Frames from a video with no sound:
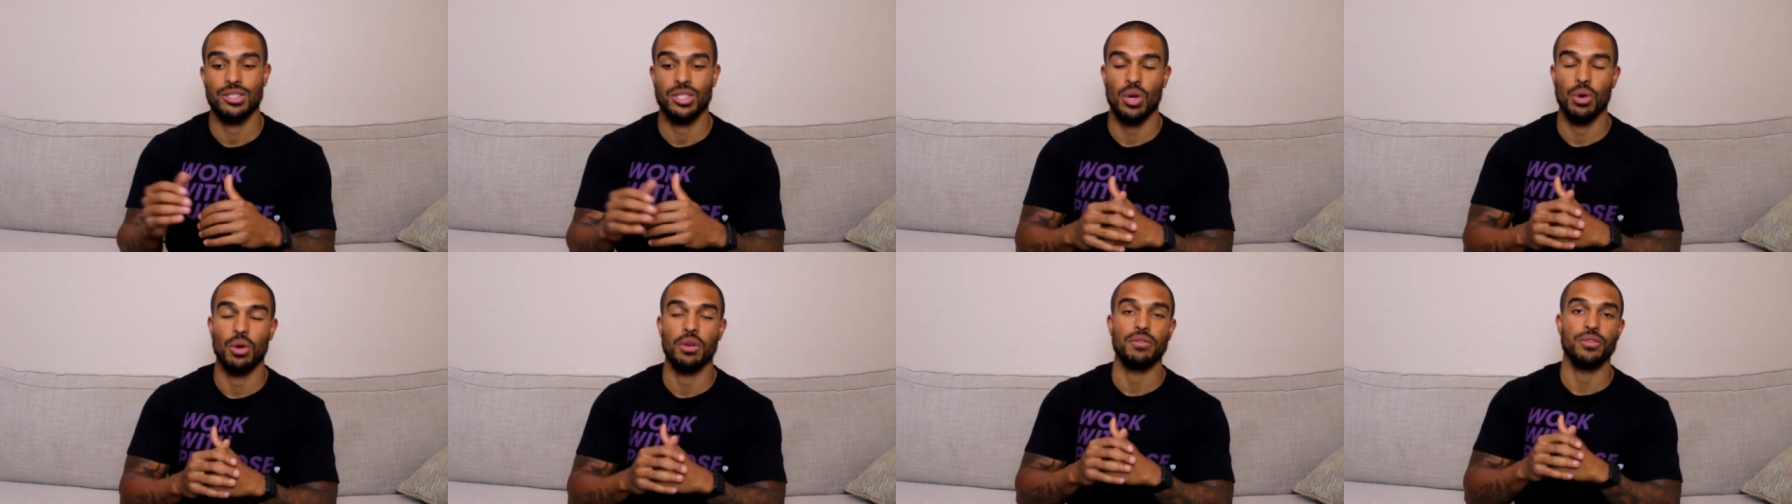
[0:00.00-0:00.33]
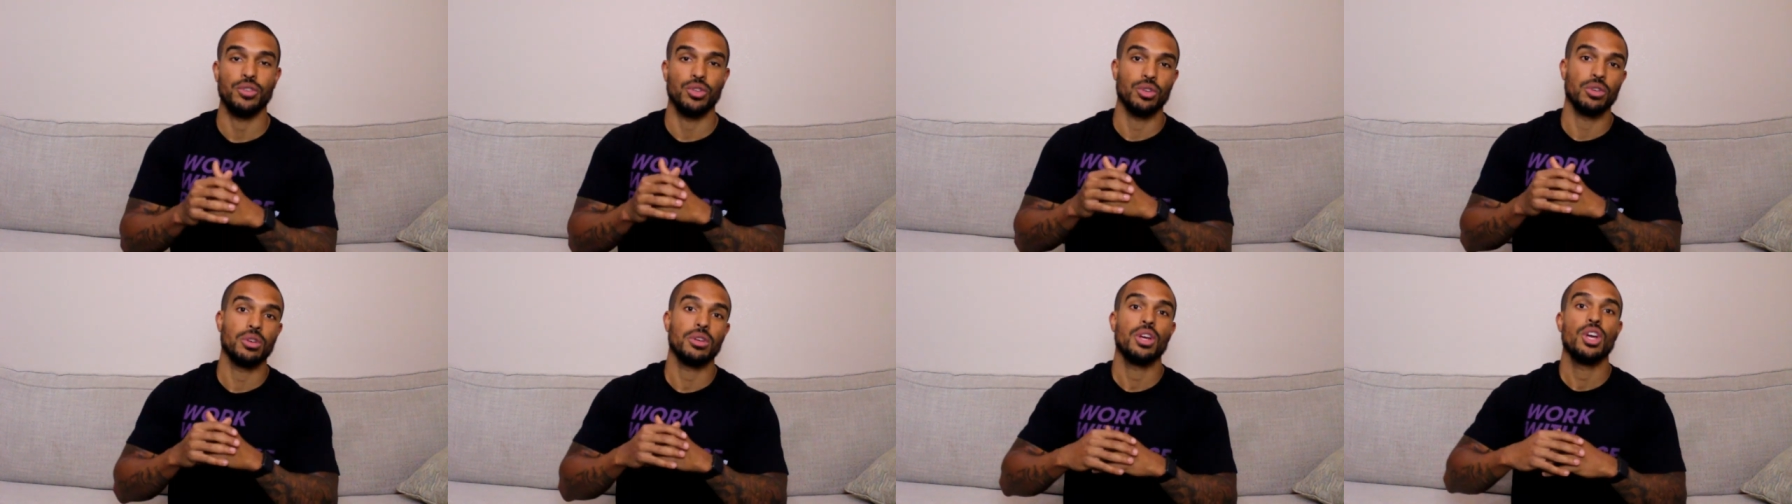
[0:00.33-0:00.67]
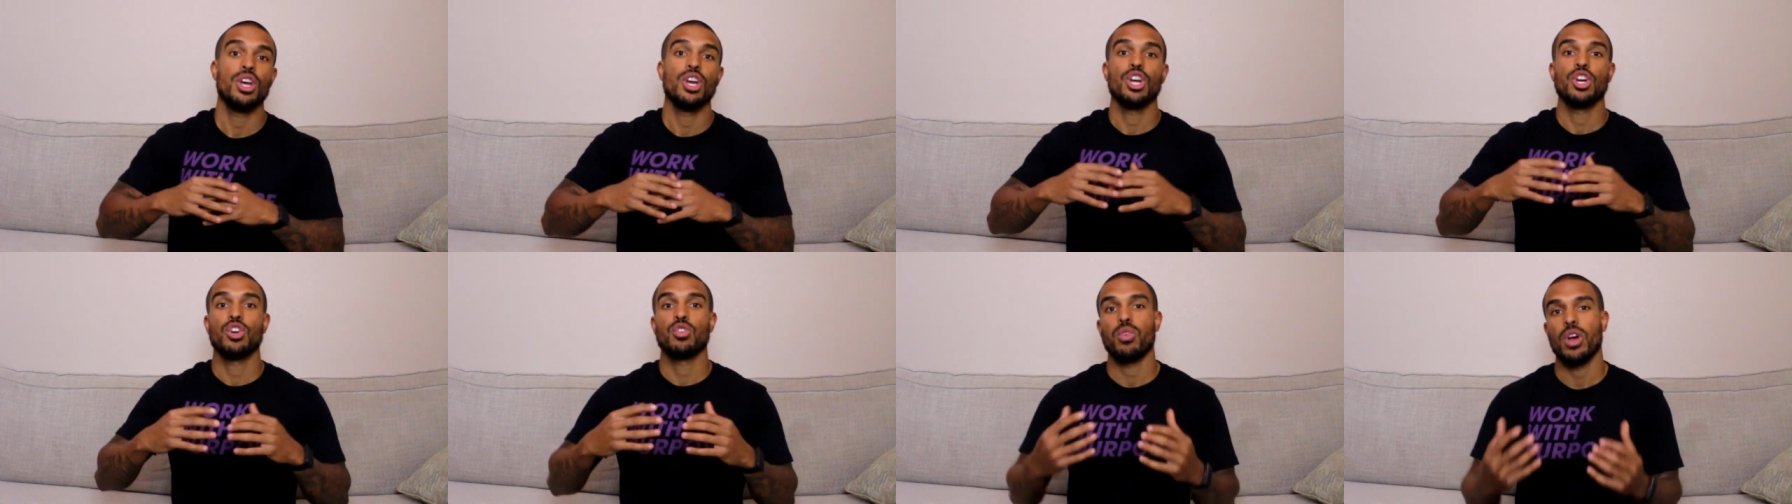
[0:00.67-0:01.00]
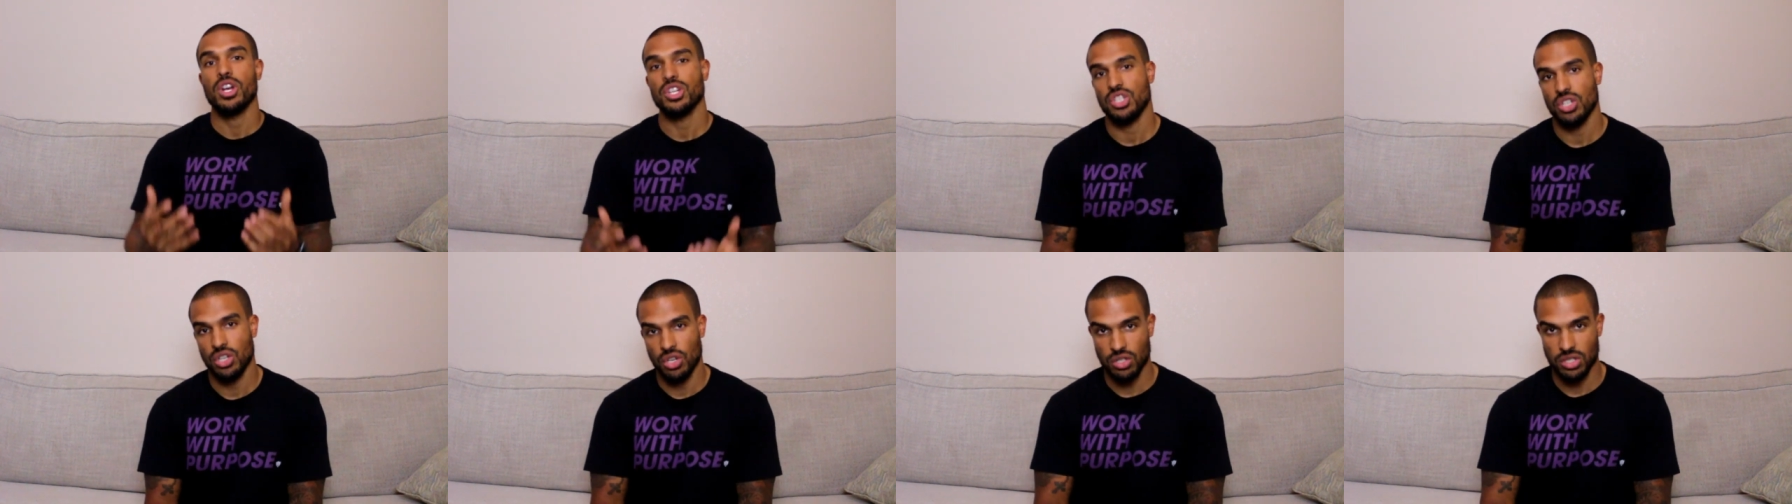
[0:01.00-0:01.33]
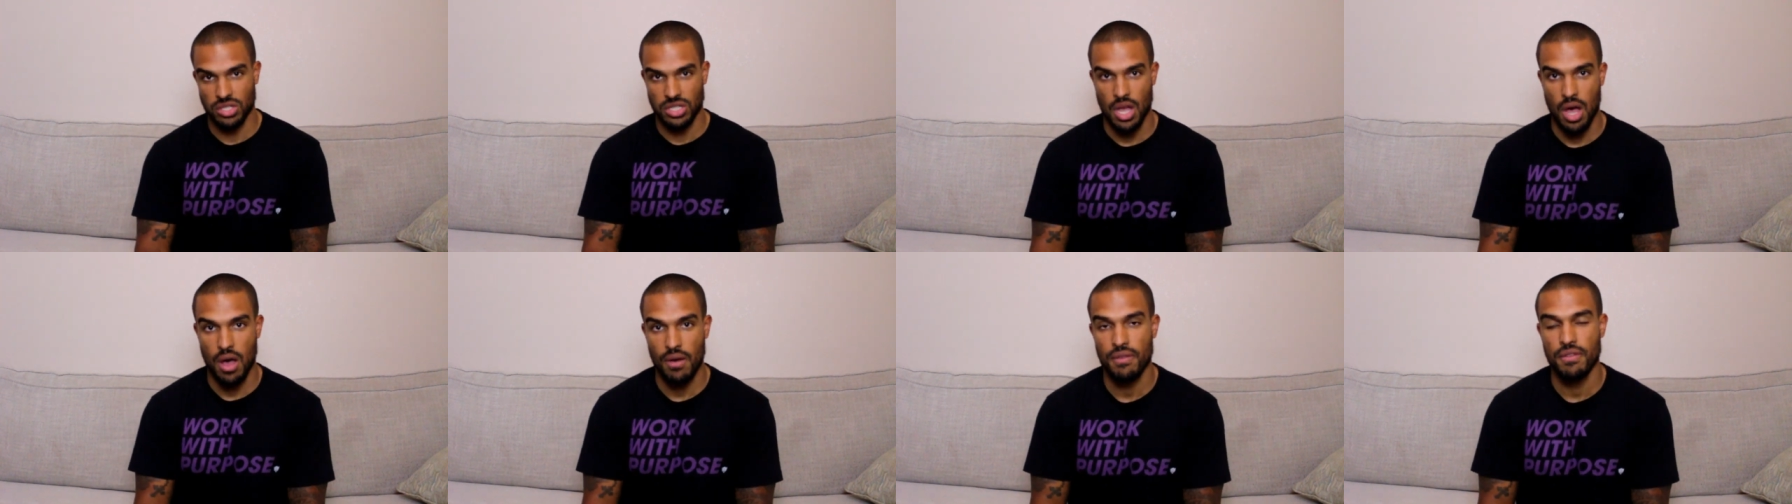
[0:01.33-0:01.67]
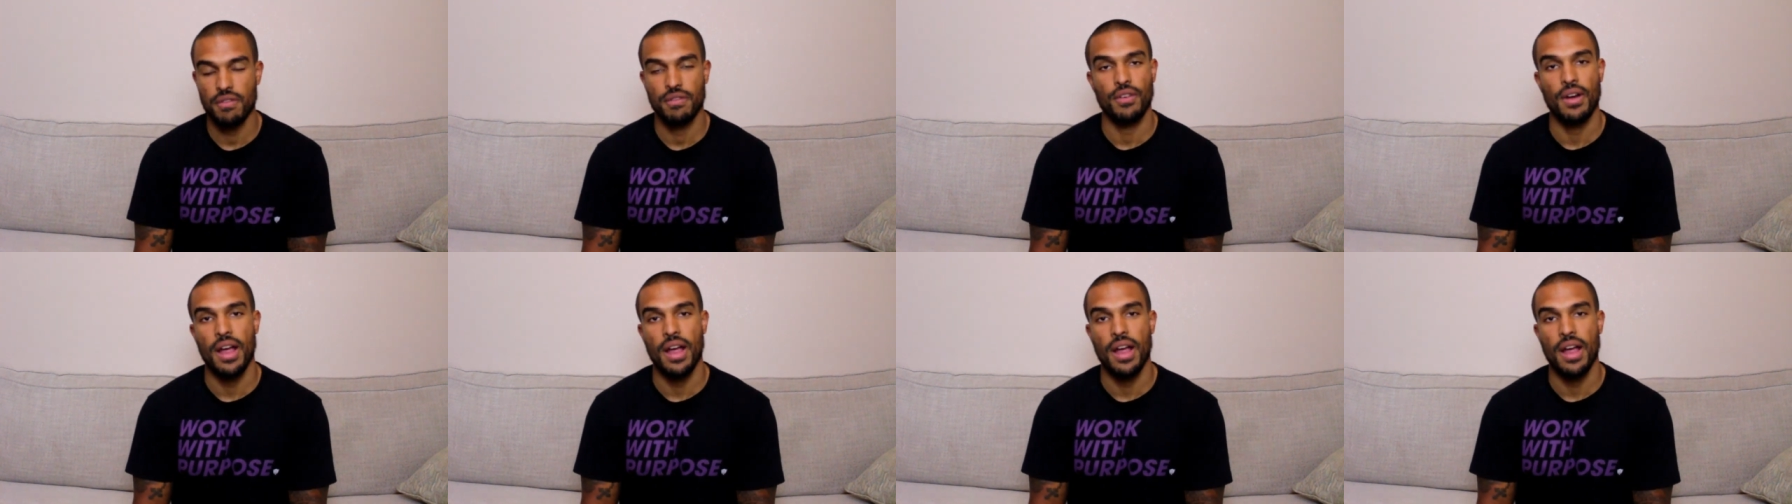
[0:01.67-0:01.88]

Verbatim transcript: So if you're crushing yourself